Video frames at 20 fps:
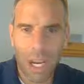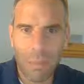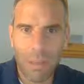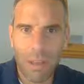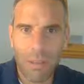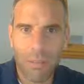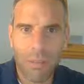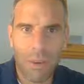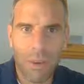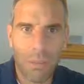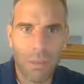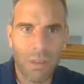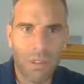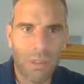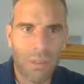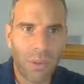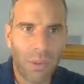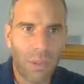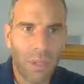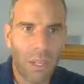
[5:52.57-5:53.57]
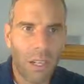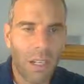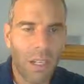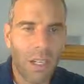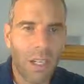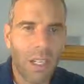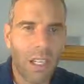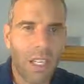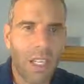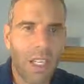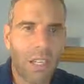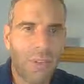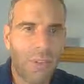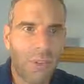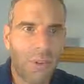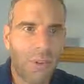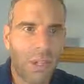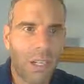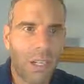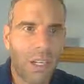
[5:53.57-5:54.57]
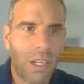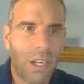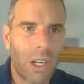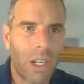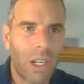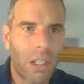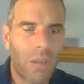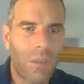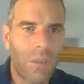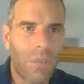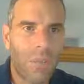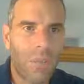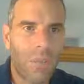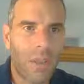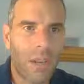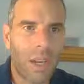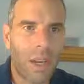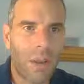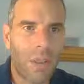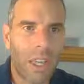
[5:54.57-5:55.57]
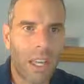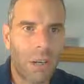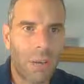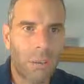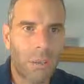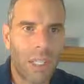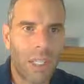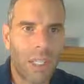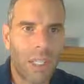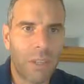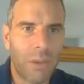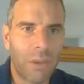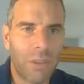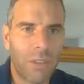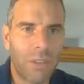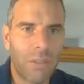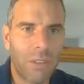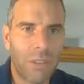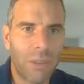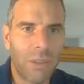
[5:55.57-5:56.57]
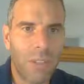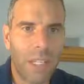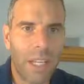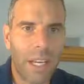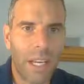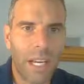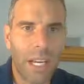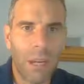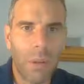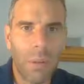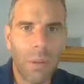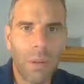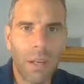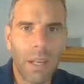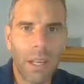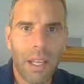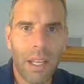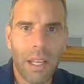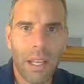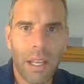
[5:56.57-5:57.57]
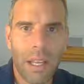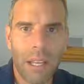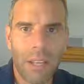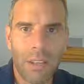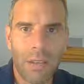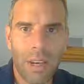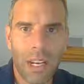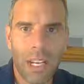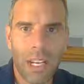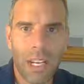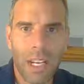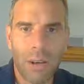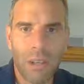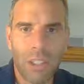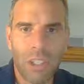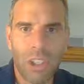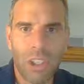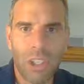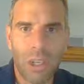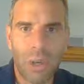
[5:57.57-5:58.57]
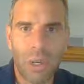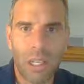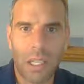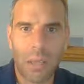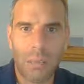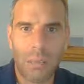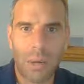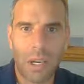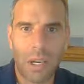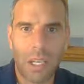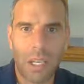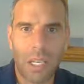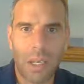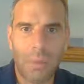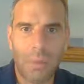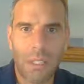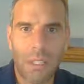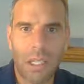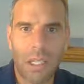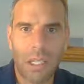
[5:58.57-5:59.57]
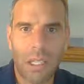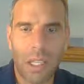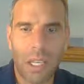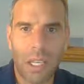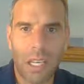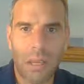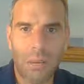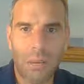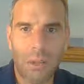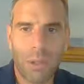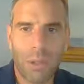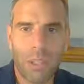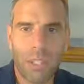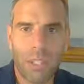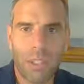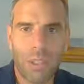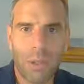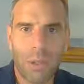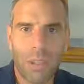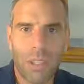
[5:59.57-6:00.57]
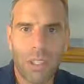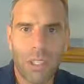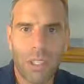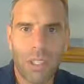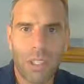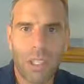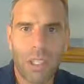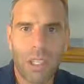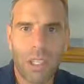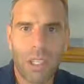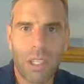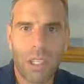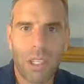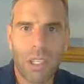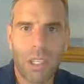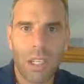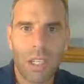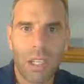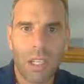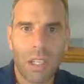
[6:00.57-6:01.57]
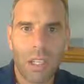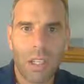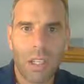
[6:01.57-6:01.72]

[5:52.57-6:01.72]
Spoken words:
a comment from before. If you recall, that'll be in the Review tab, and right now it's showing the markups. I'm going to just